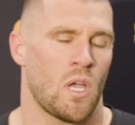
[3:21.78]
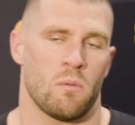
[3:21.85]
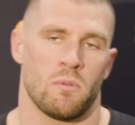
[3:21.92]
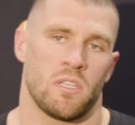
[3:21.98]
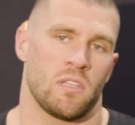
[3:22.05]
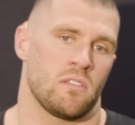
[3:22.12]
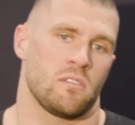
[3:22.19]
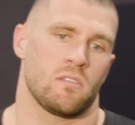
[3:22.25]
I
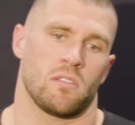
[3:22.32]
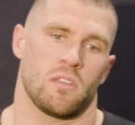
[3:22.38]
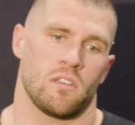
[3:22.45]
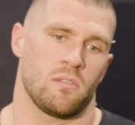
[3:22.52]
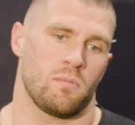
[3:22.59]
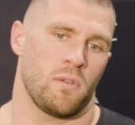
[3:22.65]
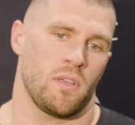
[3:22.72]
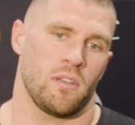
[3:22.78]
mean, it's
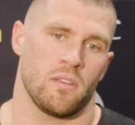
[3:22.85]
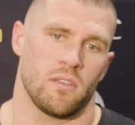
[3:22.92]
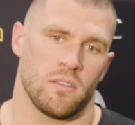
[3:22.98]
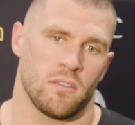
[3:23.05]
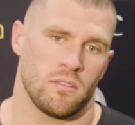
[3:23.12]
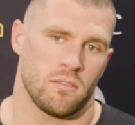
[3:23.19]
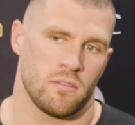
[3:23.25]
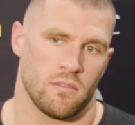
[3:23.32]

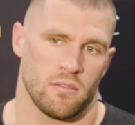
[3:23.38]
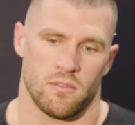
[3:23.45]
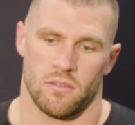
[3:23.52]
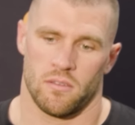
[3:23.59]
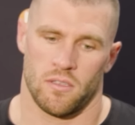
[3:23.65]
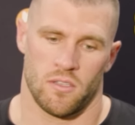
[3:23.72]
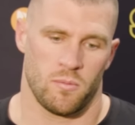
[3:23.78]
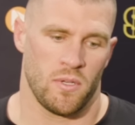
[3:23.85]

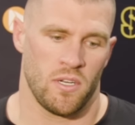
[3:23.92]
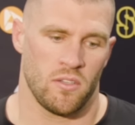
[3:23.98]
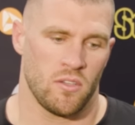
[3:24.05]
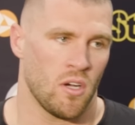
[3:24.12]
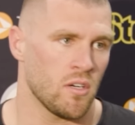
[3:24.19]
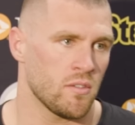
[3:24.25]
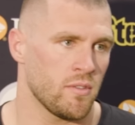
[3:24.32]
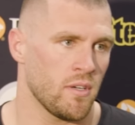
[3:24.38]
been a
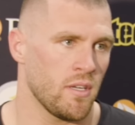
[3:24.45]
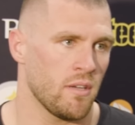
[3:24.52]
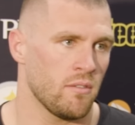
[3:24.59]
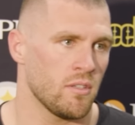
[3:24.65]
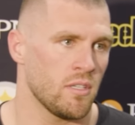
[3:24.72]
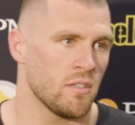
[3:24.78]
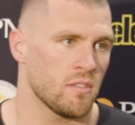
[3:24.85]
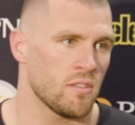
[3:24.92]
dogfight
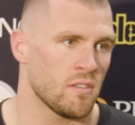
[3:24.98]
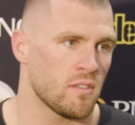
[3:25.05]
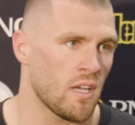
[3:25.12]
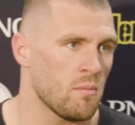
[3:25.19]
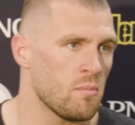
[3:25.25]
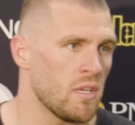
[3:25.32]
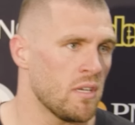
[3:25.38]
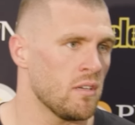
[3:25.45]
every year since
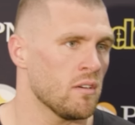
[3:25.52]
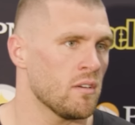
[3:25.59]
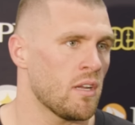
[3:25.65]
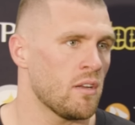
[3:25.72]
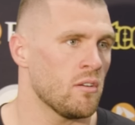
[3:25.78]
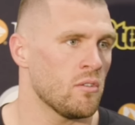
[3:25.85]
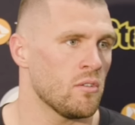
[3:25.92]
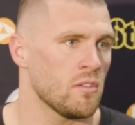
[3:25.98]
I've been here, and I
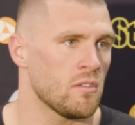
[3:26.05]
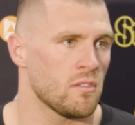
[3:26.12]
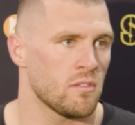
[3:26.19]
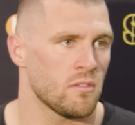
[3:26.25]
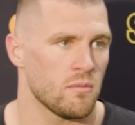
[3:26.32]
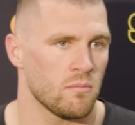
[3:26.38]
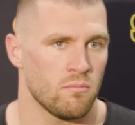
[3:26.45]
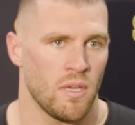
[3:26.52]
know
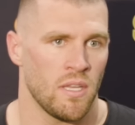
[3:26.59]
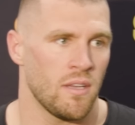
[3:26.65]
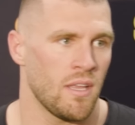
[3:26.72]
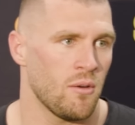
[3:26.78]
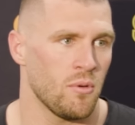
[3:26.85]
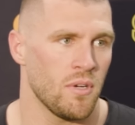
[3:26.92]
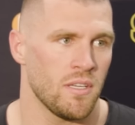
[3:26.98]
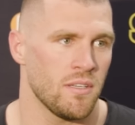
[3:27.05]
it's been
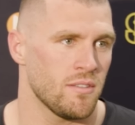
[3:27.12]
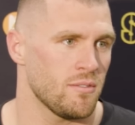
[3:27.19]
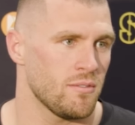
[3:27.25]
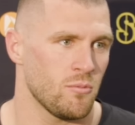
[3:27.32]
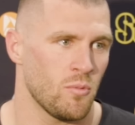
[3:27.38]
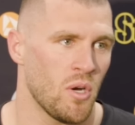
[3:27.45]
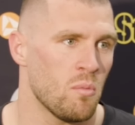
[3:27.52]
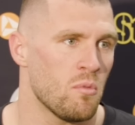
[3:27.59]
that way
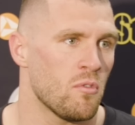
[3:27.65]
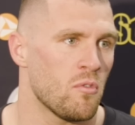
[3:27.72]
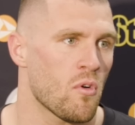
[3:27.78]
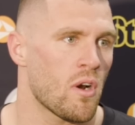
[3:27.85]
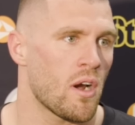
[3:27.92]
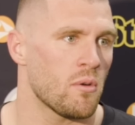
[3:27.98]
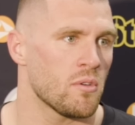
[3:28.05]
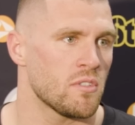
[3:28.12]
well
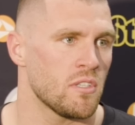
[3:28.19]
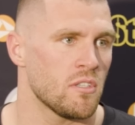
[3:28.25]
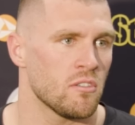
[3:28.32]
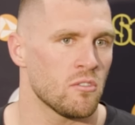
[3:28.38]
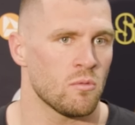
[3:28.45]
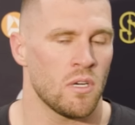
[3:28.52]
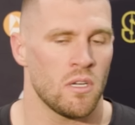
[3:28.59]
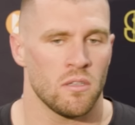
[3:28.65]
before I was here
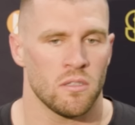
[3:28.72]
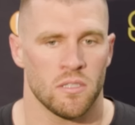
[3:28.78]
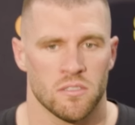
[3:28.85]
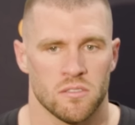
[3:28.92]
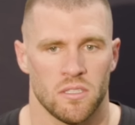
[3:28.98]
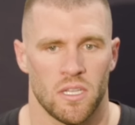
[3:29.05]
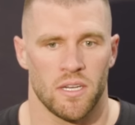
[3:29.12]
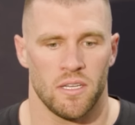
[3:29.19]
as well. And
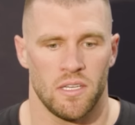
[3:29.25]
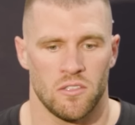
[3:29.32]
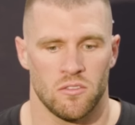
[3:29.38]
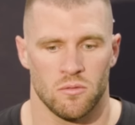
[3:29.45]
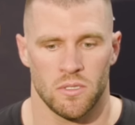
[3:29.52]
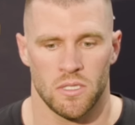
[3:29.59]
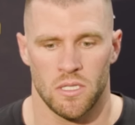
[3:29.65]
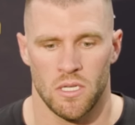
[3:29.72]
there's a lot of
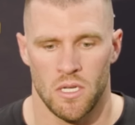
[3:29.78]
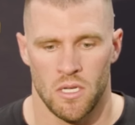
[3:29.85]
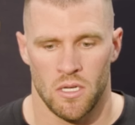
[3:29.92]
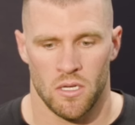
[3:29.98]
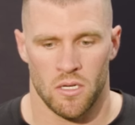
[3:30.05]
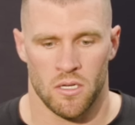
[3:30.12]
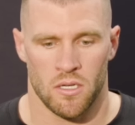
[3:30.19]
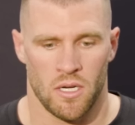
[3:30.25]
history.
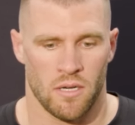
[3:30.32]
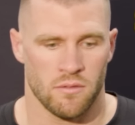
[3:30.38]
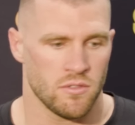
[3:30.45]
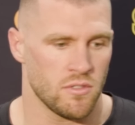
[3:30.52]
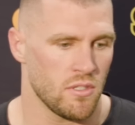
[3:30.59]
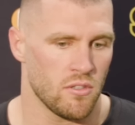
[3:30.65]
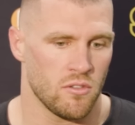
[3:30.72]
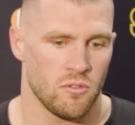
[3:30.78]

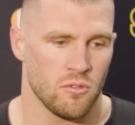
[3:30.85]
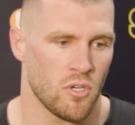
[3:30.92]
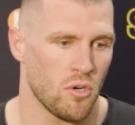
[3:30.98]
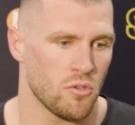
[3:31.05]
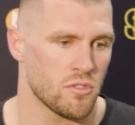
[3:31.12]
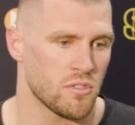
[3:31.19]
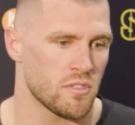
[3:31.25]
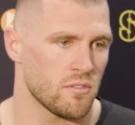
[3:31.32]
Obviously, the two
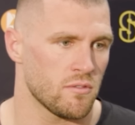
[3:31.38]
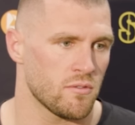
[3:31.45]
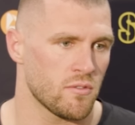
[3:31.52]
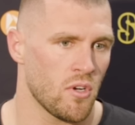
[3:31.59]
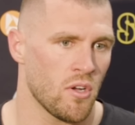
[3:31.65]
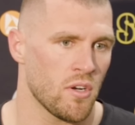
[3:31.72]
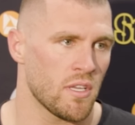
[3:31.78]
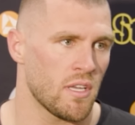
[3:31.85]
coaches have
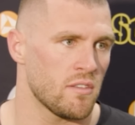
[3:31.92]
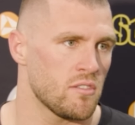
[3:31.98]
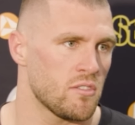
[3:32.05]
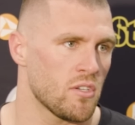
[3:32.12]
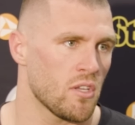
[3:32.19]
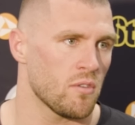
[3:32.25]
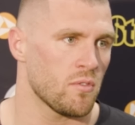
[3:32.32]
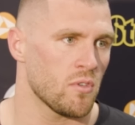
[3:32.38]
gone against
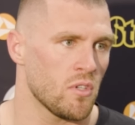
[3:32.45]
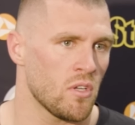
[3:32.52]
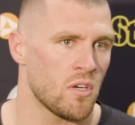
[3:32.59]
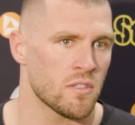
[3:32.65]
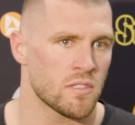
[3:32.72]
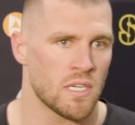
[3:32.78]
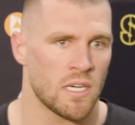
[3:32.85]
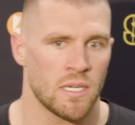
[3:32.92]
each other for a
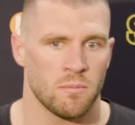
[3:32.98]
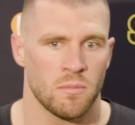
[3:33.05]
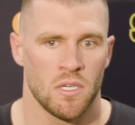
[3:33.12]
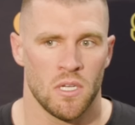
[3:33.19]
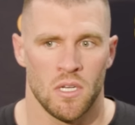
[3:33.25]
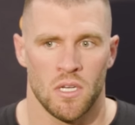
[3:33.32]
long time.